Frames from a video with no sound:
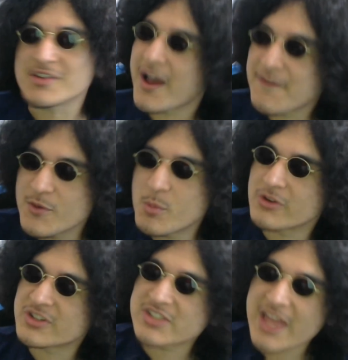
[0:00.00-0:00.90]
you know, I feel
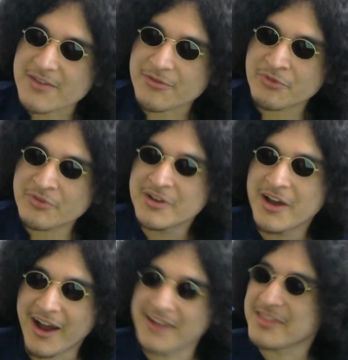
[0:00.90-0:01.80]
more safe
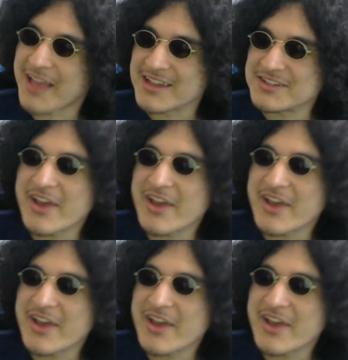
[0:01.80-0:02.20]
online.